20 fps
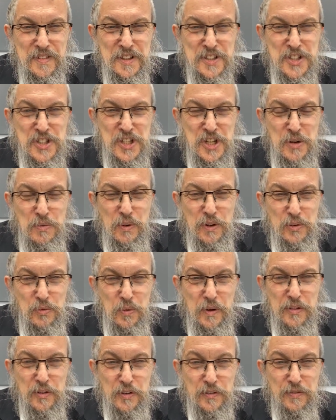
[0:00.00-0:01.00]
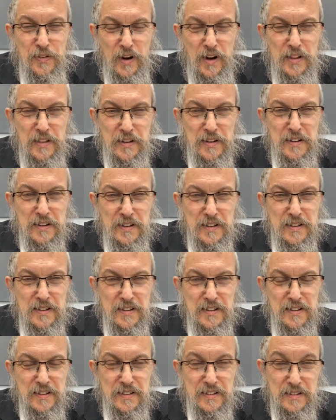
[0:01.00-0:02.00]
she was with her Father,
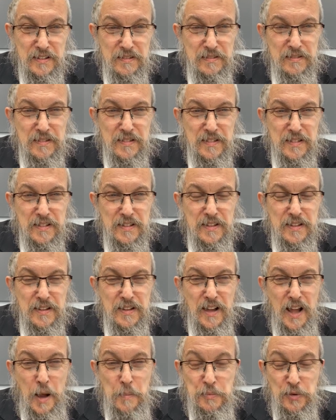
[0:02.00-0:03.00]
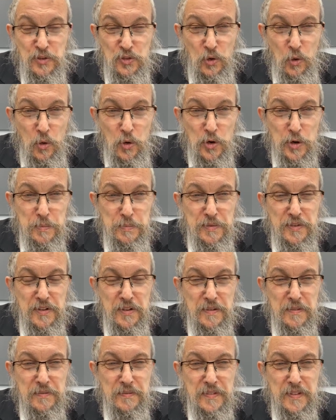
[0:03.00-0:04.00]
absorbed
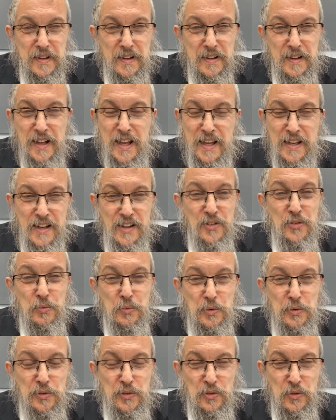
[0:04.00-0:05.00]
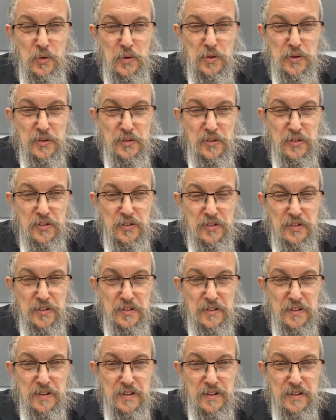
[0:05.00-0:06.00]
in its root source
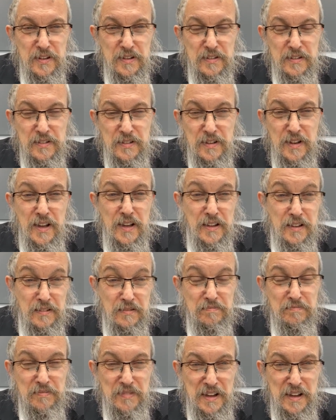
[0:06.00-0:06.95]
in